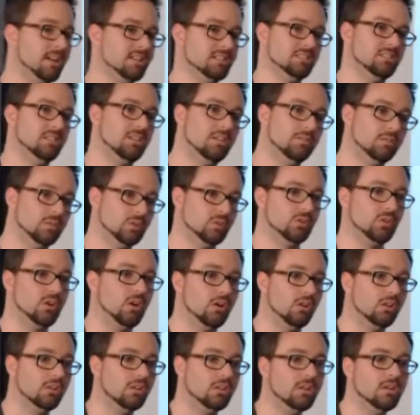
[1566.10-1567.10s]
hasn't helped you at
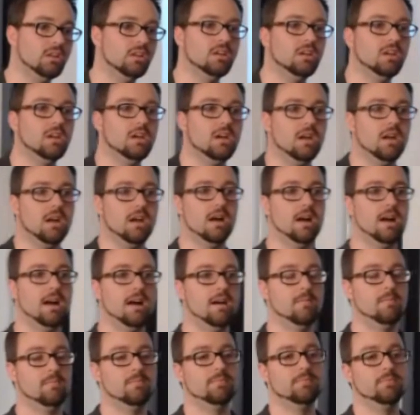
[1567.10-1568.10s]
all.
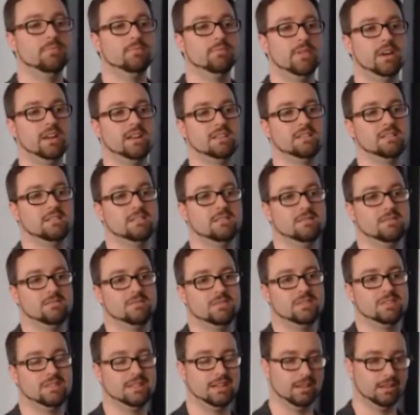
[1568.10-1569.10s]
But
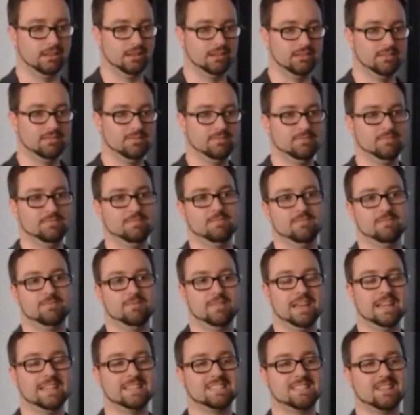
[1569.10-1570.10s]

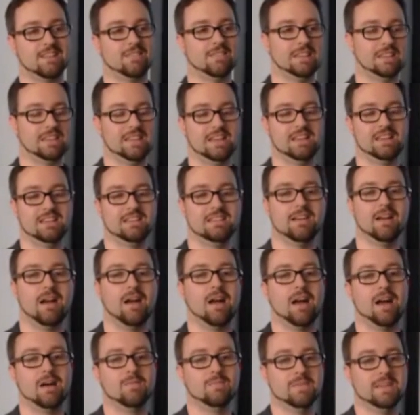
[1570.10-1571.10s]
it's something that
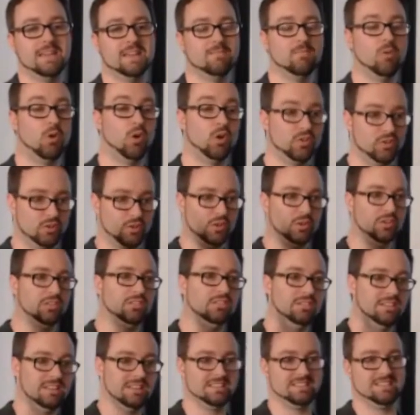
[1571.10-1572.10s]
a mere mortal
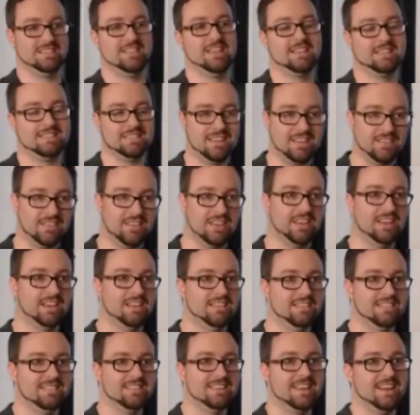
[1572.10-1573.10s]
that's like their
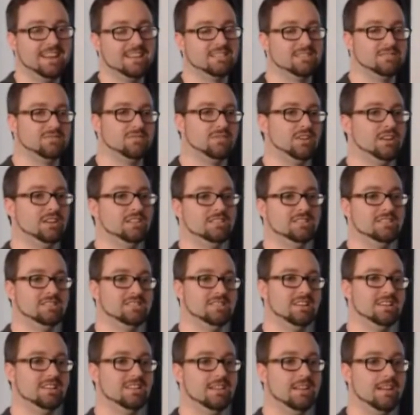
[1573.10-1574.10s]
catchphrase is
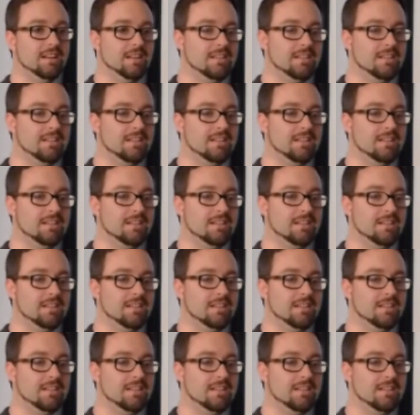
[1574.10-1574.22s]
like